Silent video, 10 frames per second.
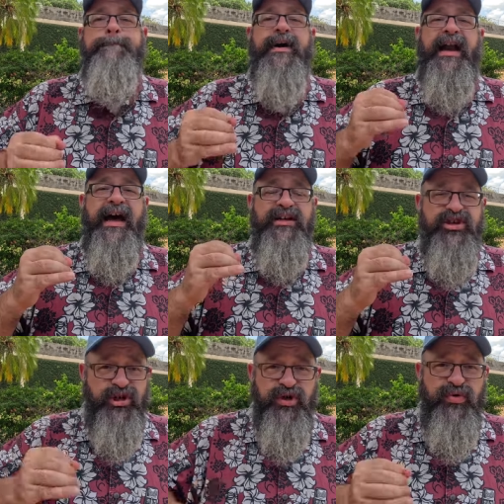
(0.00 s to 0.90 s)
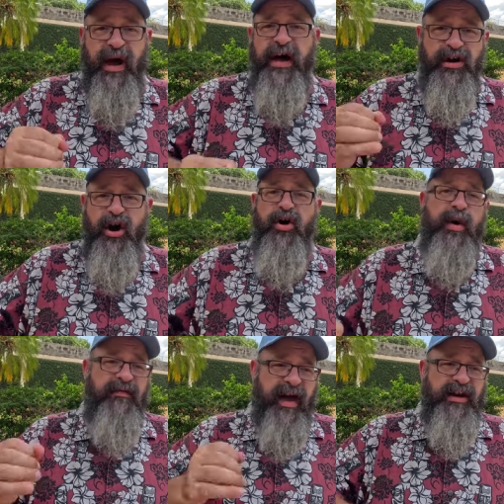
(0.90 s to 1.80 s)
But I do not
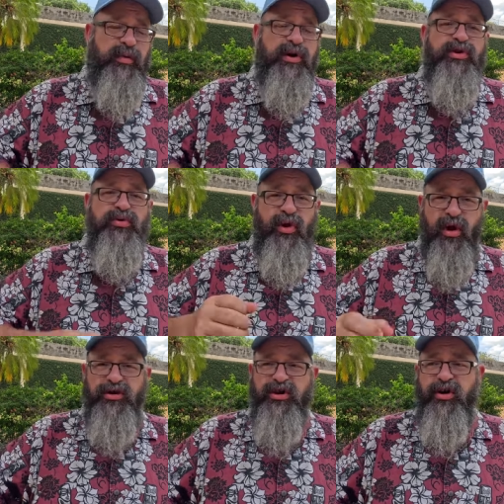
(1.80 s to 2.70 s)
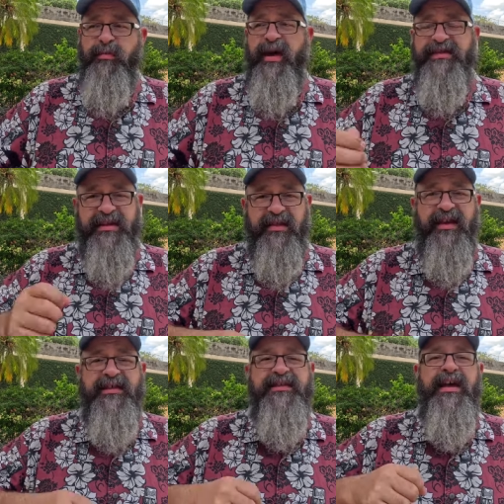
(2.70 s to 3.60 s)
know of anyone who long term has done
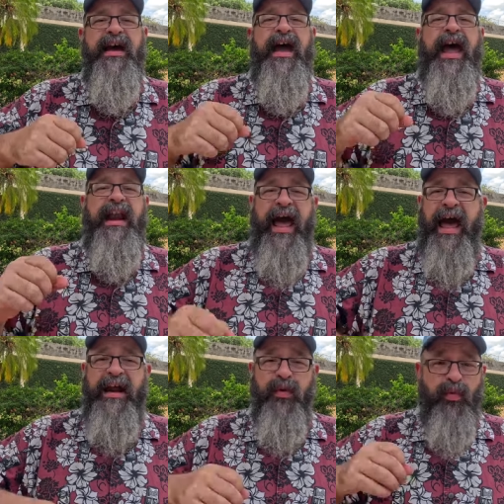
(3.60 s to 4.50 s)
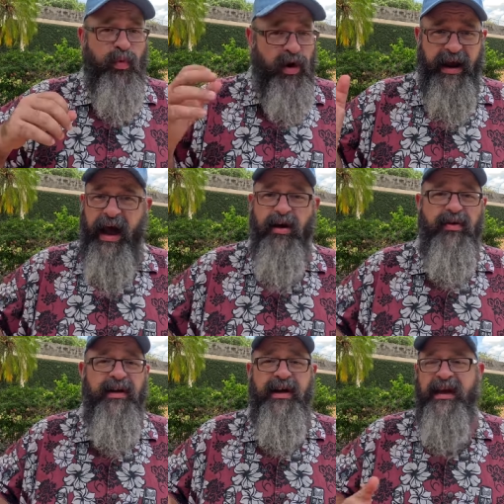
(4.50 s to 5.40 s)
this and had it work
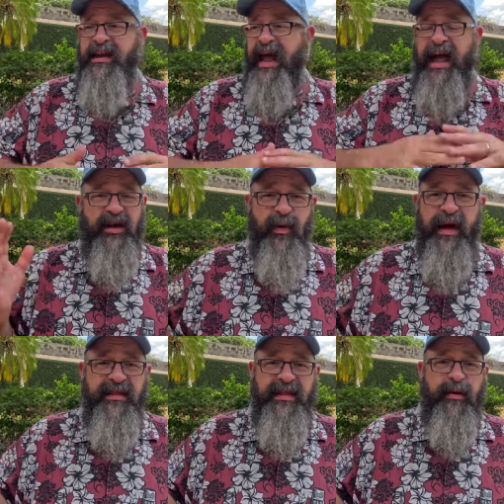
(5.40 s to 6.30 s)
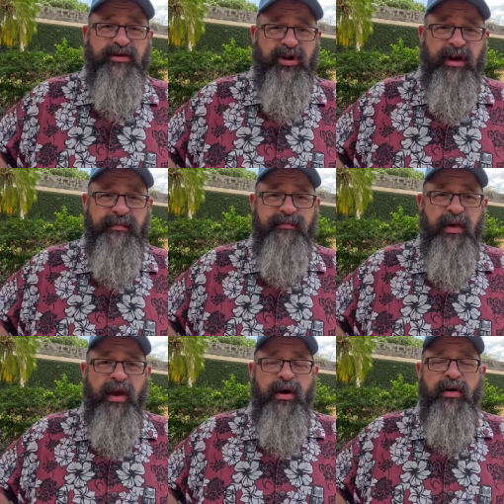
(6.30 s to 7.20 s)
out in any way that was good
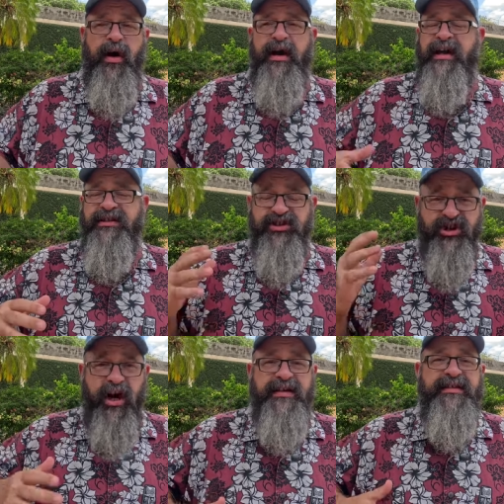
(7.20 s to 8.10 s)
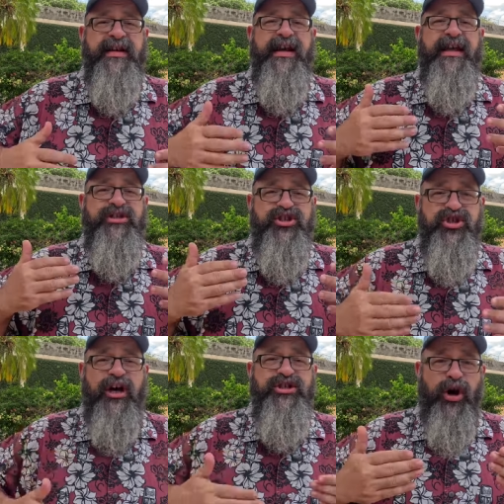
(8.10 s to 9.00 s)
right? It's just it's
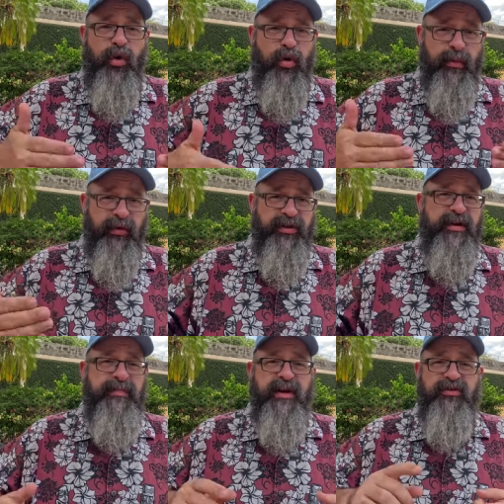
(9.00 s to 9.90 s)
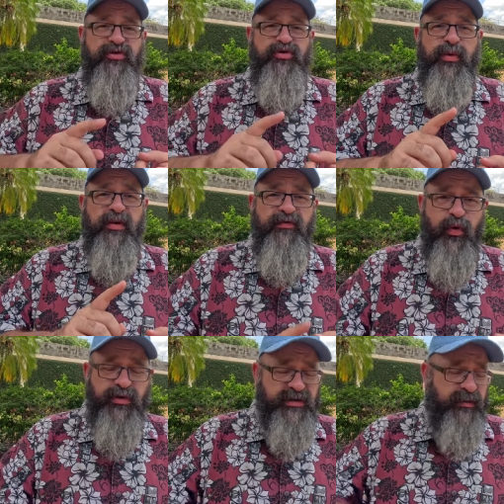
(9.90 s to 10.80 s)
such a horrible thing because you're doing a
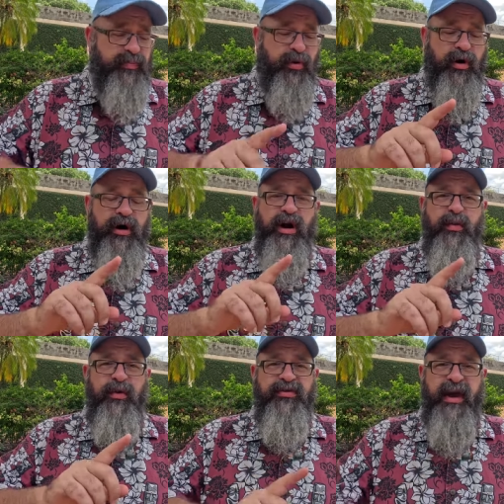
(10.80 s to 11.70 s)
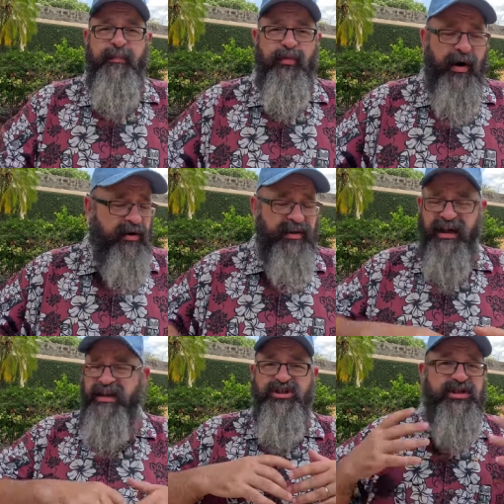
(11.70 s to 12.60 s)
forced import with temporary
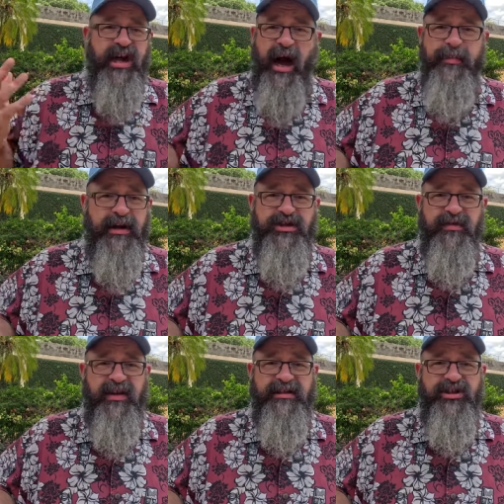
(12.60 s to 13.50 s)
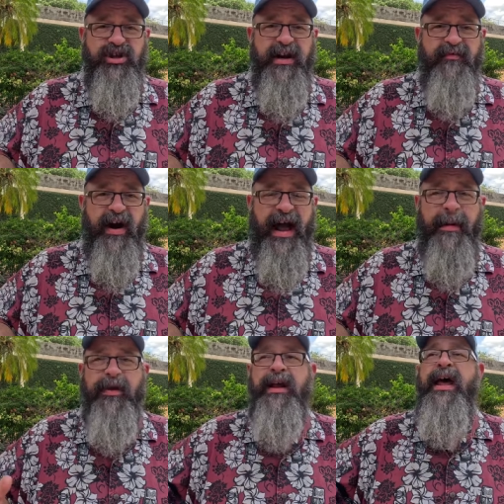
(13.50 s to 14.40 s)
like it's just a combination of things that should never
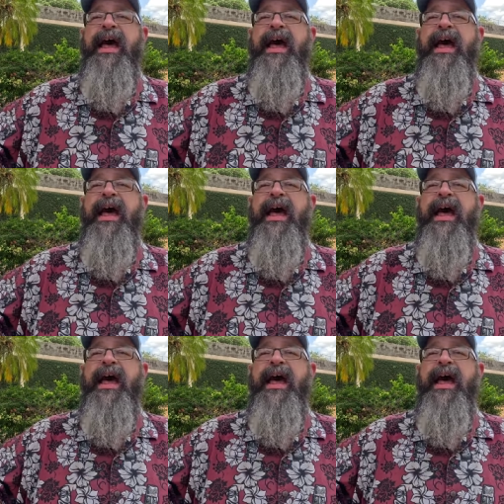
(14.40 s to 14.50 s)
happen